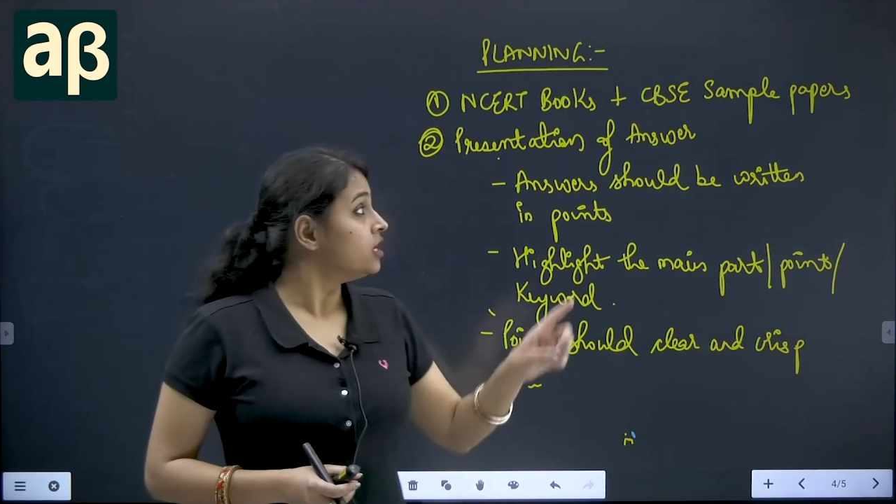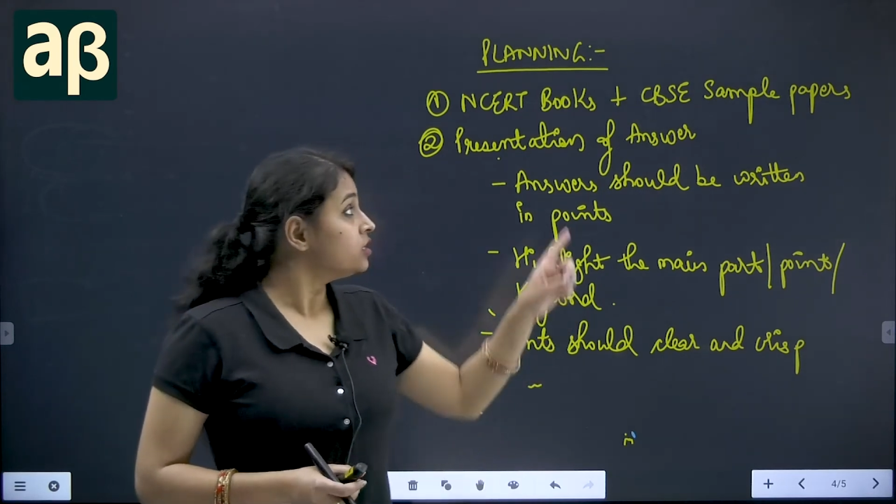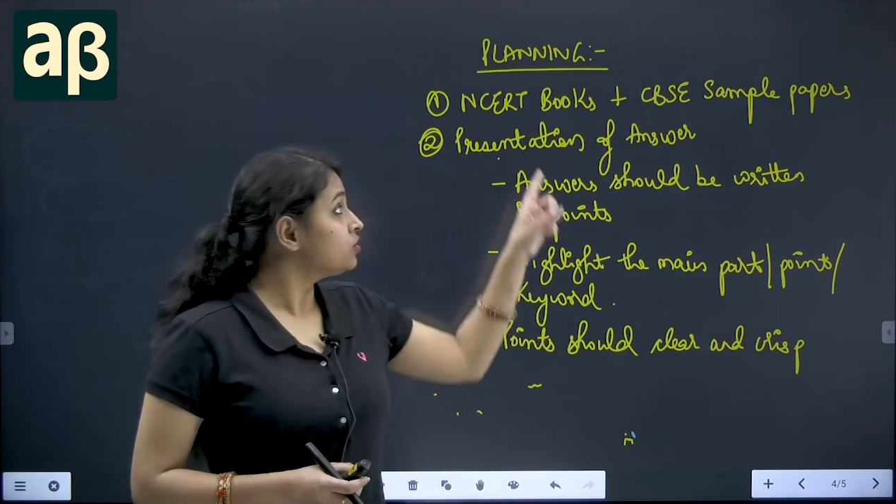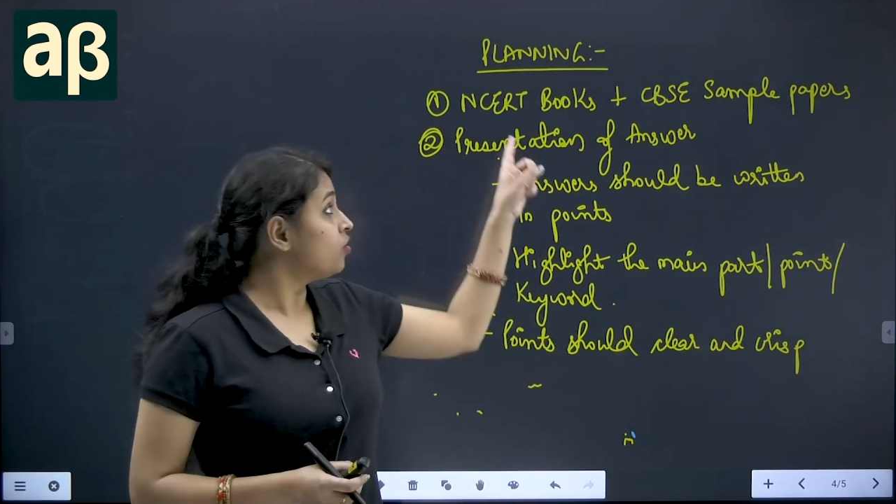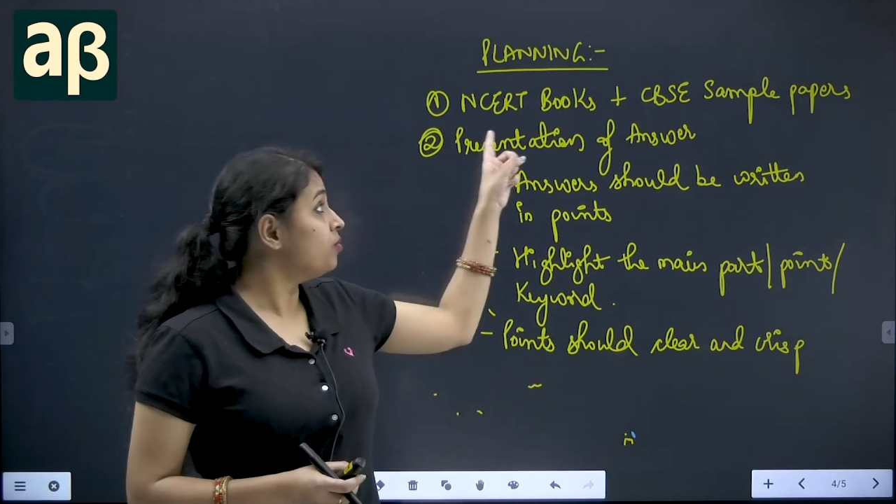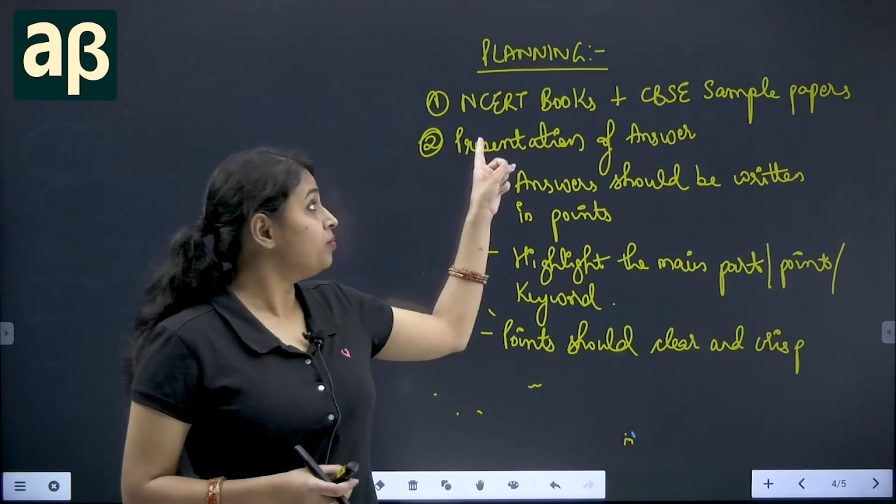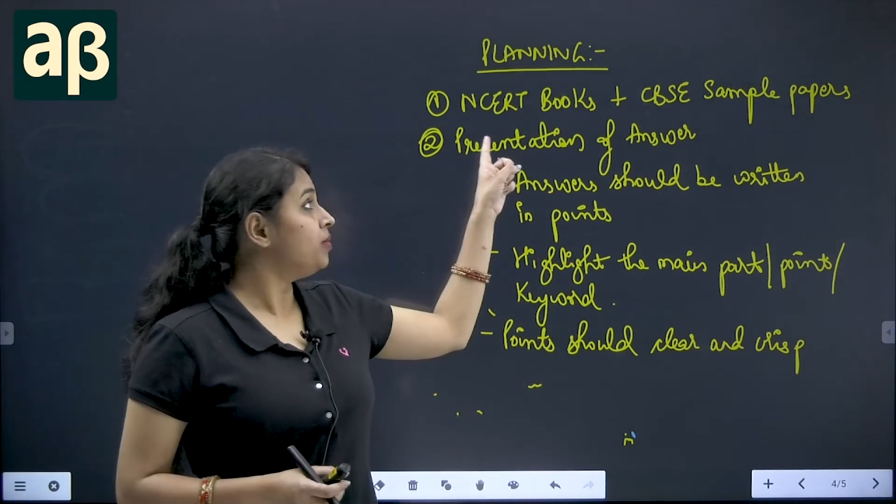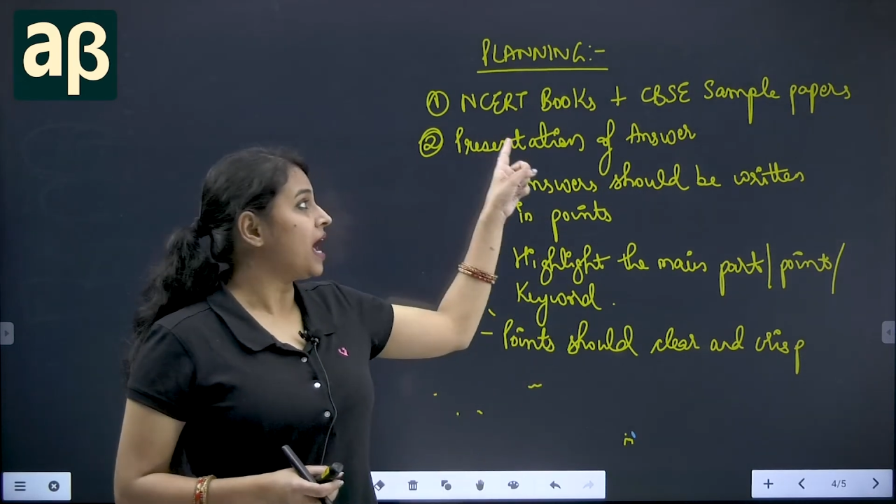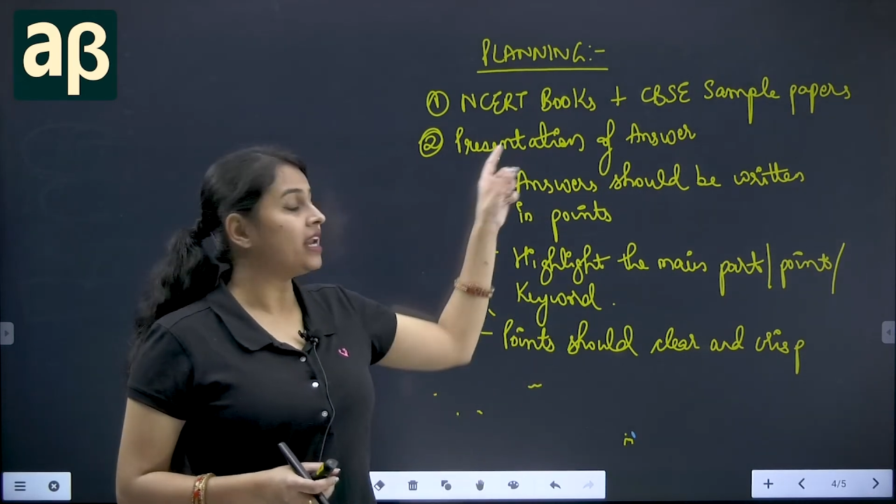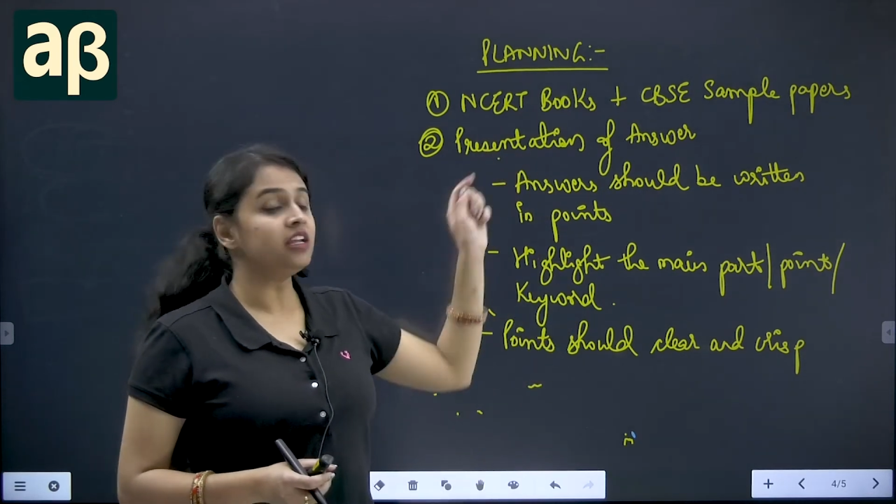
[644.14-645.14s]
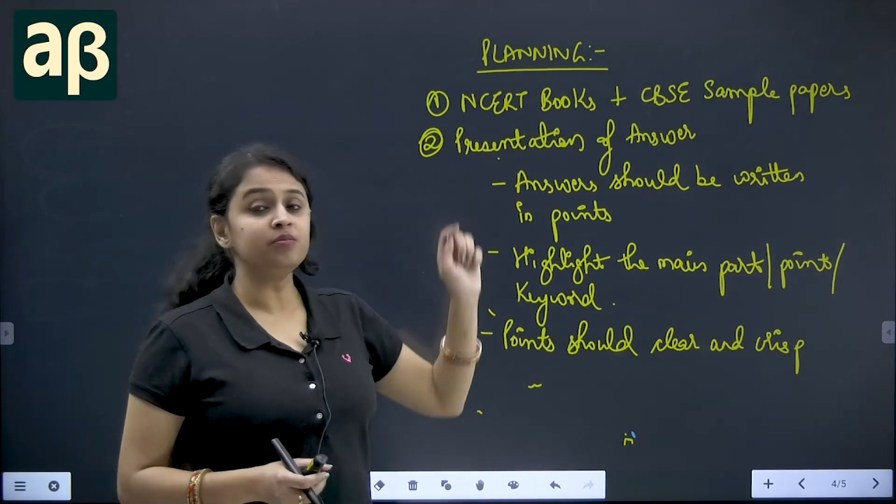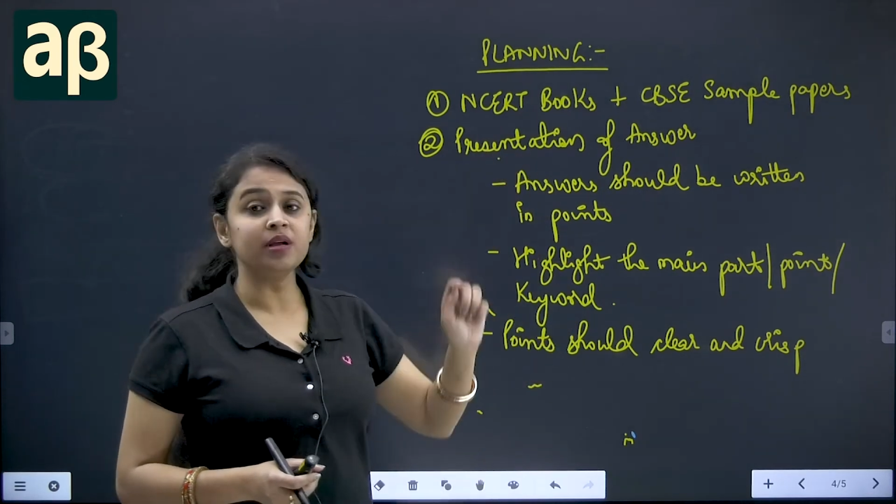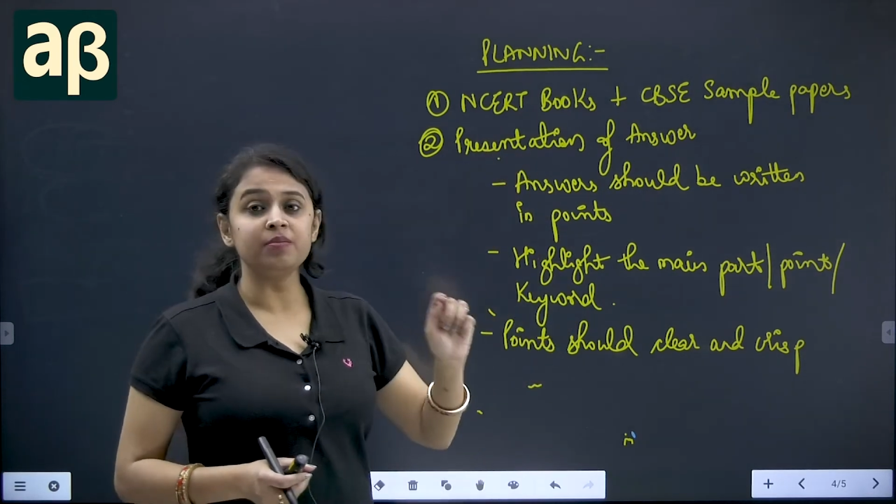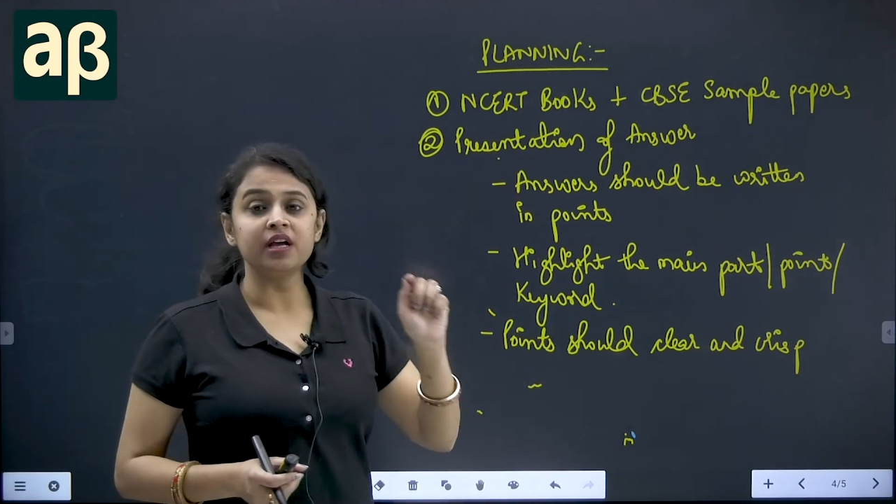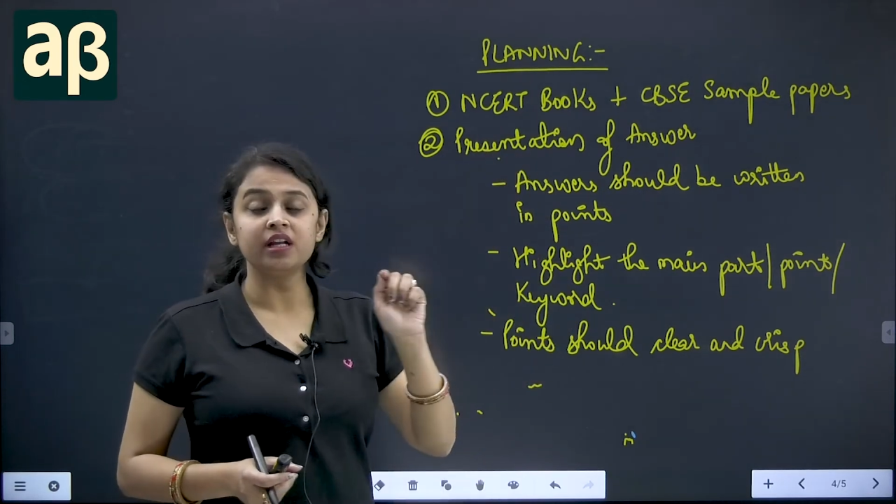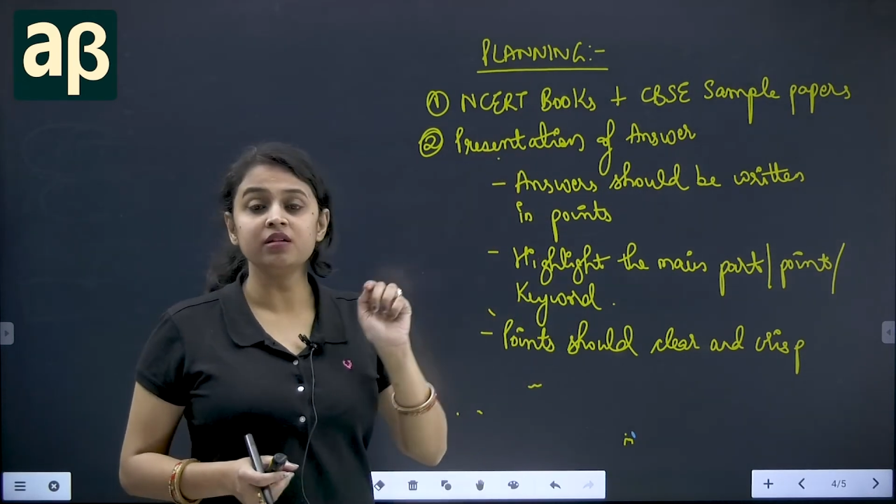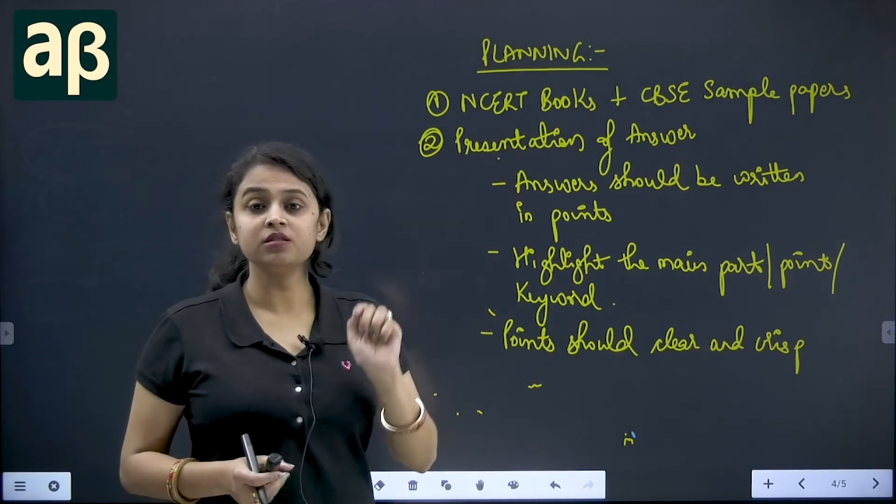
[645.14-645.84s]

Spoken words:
So planning, preparing,